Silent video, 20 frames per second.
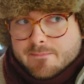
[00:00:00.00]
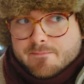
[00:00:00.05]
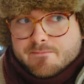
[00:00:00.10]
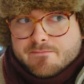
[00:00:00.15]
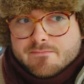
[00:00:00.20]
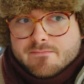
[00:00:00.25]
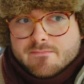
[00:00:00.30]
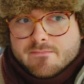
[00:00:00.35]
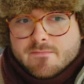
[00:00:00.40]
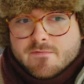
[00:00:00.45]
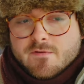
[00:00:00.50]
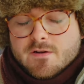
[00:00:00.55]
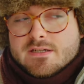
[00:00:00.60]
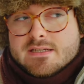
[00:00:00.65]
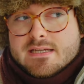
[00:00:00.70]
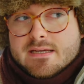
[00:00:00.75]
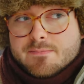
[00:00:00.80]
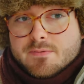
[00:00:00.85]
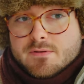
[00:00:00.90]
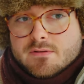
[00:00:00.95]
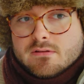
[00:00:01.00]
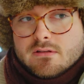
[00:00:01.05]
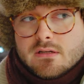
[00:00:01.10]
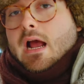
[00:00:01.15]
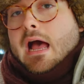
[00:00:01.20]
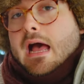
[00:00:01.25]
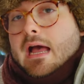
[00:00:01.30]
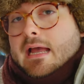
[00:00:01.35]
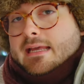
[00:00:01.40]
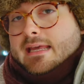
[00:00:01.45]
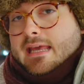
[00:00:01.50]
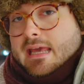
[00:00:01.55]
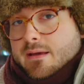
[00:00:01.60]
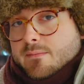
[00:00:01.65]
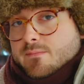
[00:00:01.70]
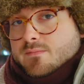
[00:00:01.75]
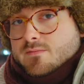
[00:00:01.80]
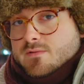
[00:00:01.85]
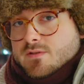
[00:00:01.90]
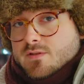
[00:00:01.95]
For example, I
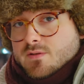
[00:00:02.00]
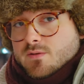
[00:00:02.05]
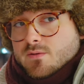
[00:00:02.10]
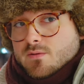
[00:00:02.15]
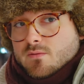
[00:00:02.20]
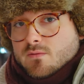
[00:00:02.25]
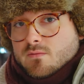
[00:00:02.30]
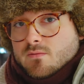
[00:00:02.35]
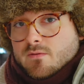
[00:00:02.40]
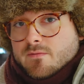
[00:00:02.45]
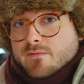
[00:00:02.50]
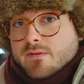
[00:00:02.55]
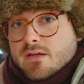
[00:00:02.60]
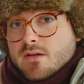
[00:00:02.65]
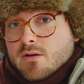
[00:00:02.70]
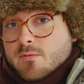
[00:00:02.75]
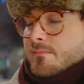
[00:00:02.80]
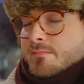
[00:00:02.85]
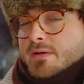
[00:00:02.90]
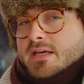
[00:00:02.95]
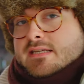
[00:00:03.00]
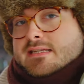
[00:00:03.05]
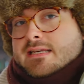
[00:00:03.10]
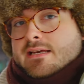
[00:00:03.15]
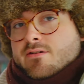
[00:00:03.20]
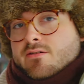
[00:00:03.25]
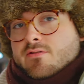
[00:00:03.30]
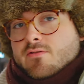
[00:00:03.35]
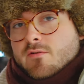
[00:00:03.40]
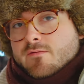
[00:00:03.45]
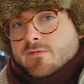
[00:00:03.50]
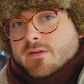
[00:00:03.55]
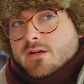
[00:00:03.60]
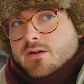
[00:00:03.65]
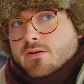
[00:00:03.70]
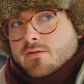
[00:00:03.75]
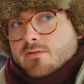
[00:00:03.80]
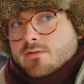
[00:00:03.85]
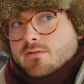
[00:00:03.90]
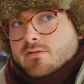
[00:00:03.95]
came to Rovigo because here in
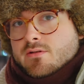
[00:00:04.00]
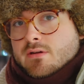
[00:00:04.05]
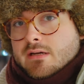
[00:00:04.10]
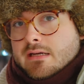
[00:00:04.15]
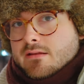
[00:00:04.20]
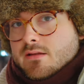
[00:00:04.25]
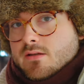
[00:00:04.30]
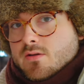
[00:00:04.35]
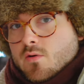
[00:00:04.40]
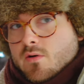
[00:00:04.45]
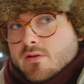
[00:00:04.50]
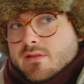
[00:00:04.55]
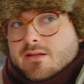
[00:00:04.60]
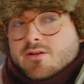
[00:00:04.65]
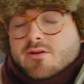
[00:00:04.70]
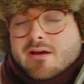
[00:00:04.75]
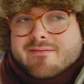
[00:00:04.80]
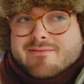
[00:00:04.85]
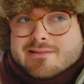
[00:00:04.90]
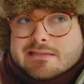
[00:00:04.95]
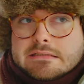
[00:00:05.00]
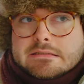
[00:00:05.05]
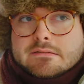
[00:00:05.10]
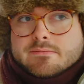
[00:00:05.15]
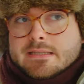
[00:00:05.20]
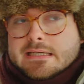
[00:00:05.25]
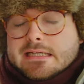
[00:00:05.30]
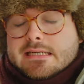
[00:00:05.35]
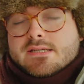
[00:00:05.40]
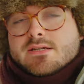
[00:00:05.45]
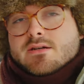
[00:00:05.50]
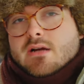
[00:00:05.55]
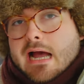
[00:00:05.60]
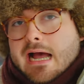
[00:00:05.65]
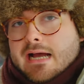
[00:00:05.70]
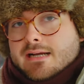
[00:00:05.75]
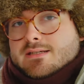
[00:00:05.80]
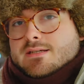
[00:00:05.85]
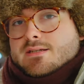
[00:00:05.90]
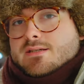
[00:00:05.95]
Rovigo, you're in the north and you have a little bit easier
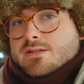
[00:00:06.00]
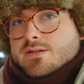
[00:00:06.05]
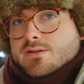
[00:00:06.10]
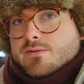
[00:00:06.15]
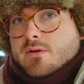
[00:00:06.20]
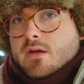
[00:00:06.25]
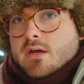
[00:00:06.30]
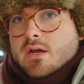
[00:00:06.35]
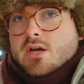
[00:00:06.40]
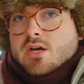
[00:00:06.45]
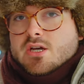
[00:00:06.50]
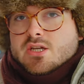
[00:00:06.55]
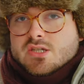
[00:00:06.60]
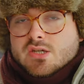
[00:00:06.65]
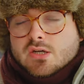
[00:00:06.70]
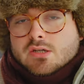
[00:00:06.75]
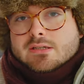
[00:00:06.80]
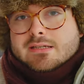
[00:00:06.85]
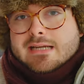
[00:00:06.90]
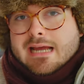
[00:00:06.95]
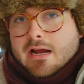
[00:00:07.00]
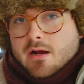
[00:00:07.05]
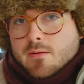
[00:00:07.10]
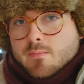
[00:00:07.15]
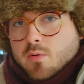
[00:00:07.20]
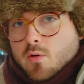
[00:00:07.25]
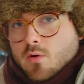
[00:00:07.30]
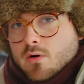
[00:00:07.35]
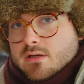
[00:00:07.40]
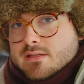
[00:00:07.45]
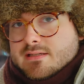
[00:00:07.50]
access to certain airports.